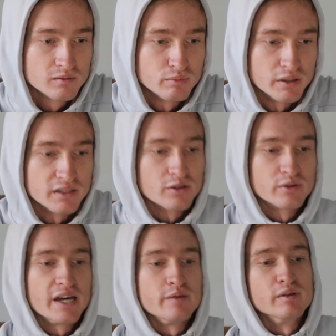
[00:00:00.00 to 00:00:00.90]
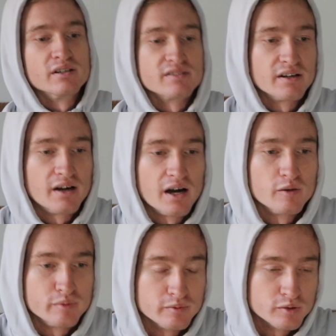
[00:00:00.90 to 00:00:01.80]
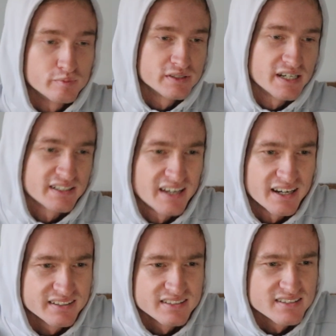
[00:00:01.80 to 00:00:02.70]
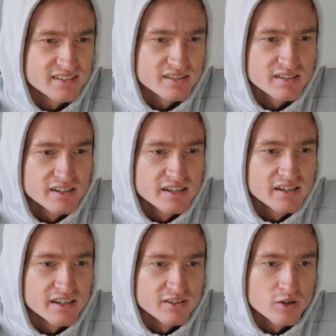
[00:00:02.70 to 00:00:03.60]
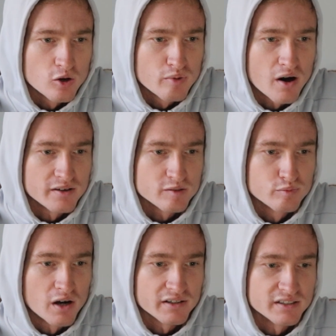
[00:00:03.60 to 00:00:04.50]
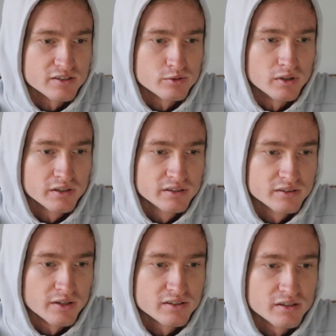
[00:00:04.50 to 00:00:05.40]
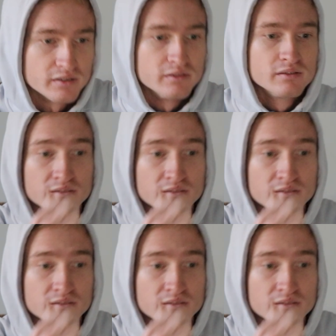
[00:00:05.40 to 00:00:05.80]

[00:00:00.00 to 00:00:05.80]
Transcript: But it's okay because I'll be able to protect that because his own pawn is blocking his rook. So that's good.